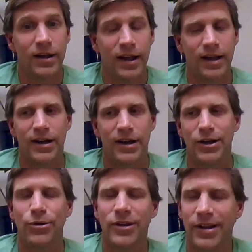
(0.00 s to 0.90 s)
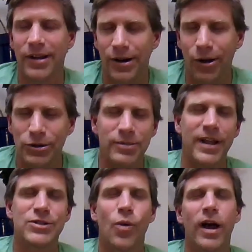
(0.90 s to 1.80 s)
And uh, you know, ultimately,
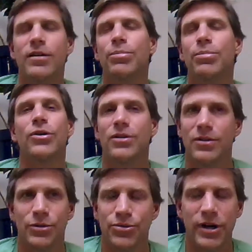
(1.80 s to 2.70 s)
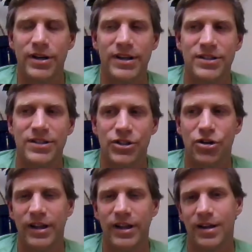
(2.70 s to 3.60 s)
that's why the book was written is to
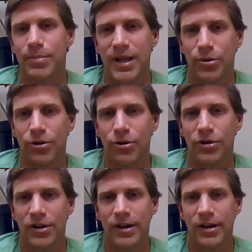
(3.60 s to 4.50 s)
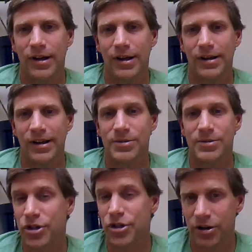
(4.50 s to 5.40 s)
try to get people, uh,
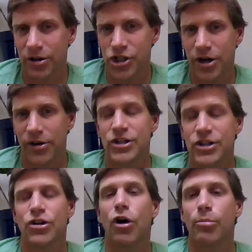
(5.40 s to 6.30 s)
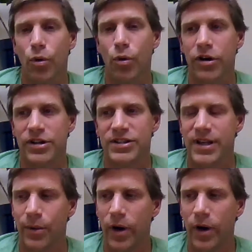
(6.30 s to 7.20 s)
especially younger generation, on board to
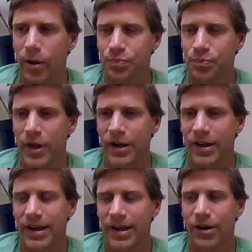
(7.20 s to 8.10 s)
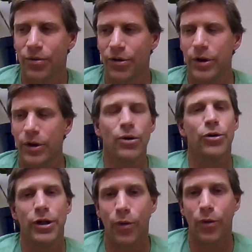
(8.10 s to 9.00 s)
say, well, you know, we don't
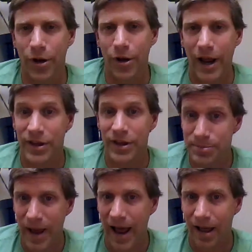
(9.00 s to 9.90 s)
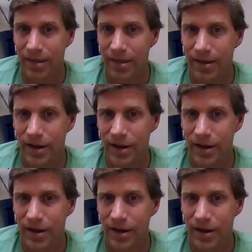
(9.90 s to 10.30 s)
really want to go down this path.